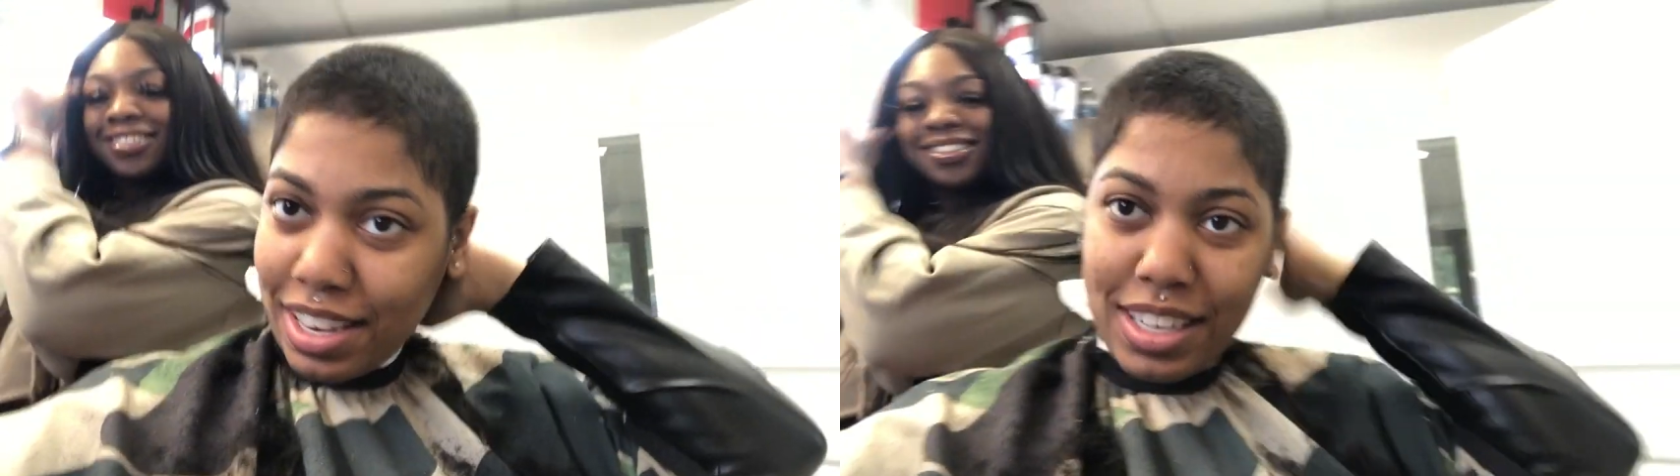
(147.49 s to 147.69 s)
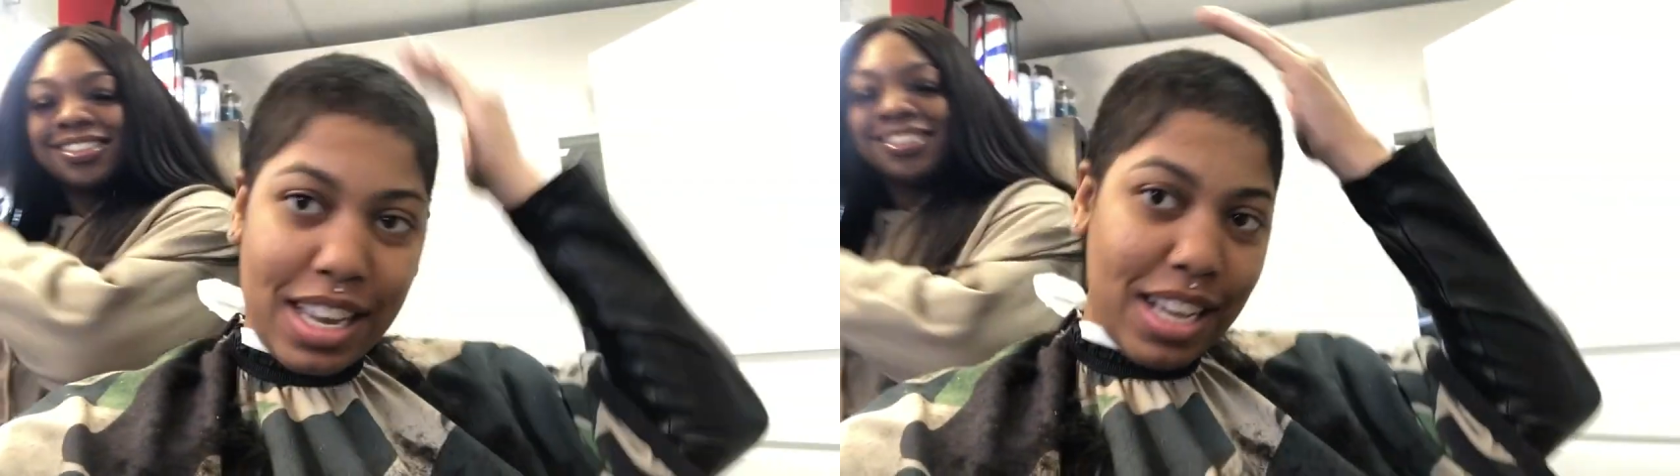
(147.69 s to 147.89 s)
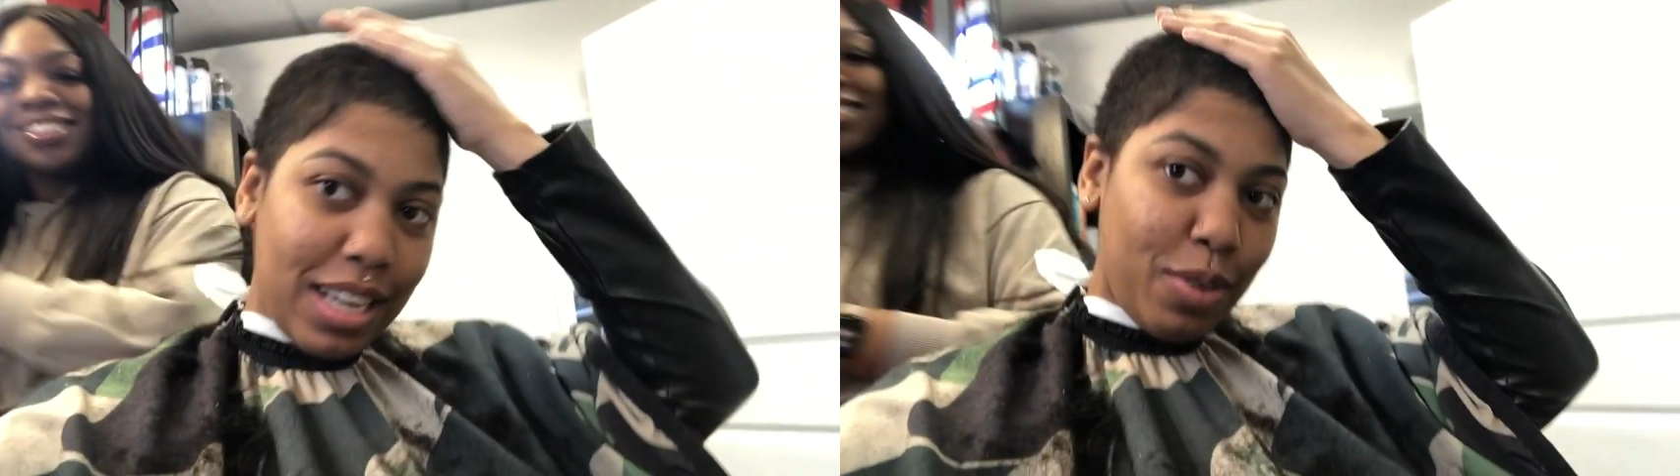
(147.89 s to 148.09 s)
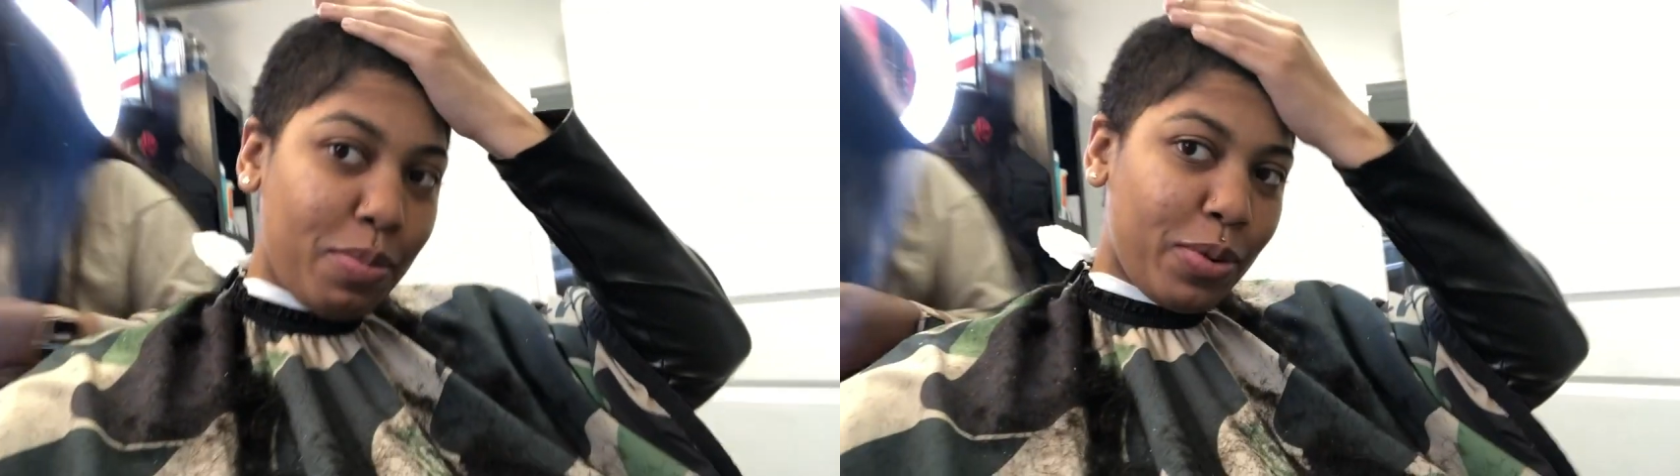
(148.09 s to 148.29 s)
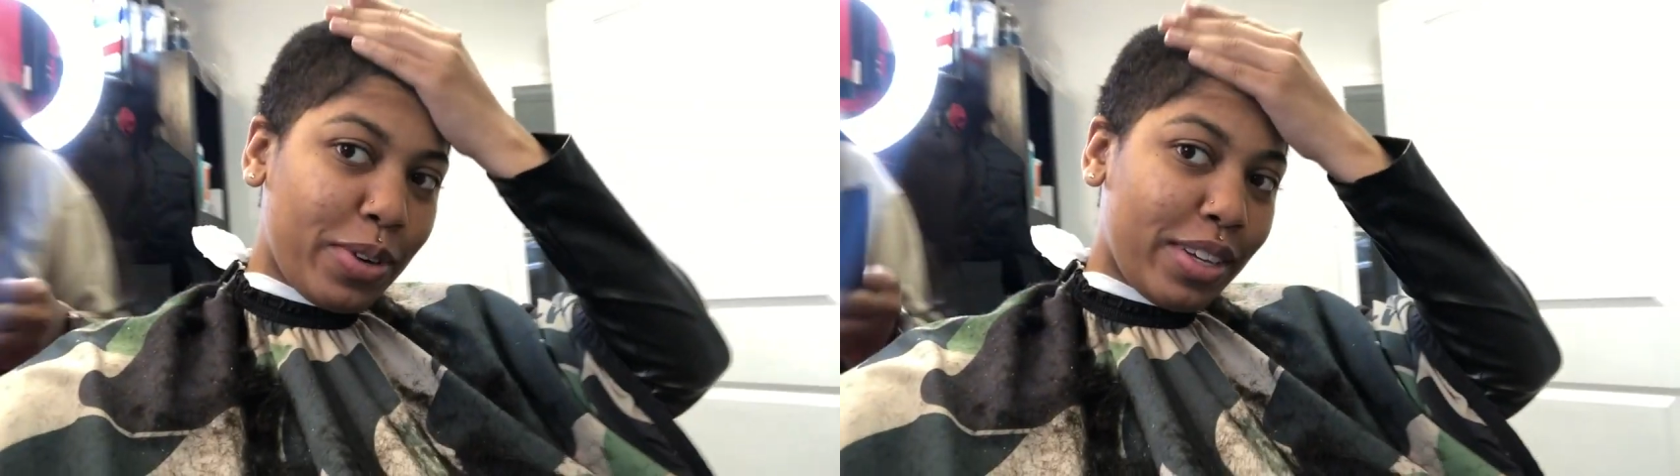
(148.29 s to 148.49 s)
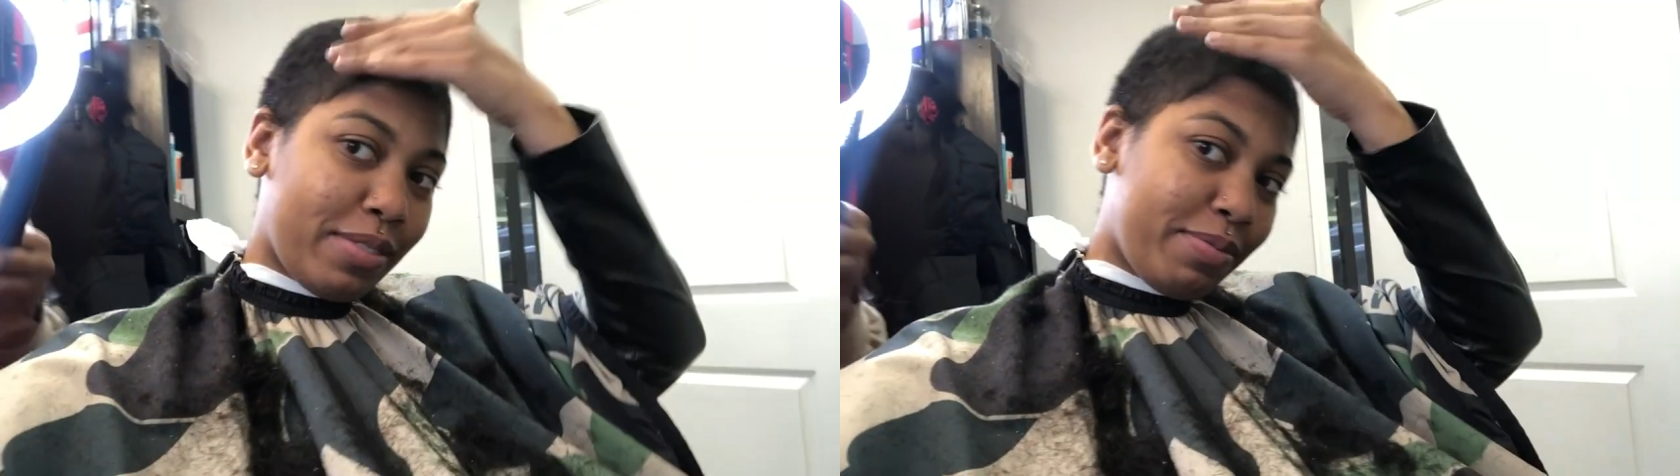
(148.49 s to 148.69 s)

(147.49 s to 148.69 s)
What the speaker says: look like a little boy.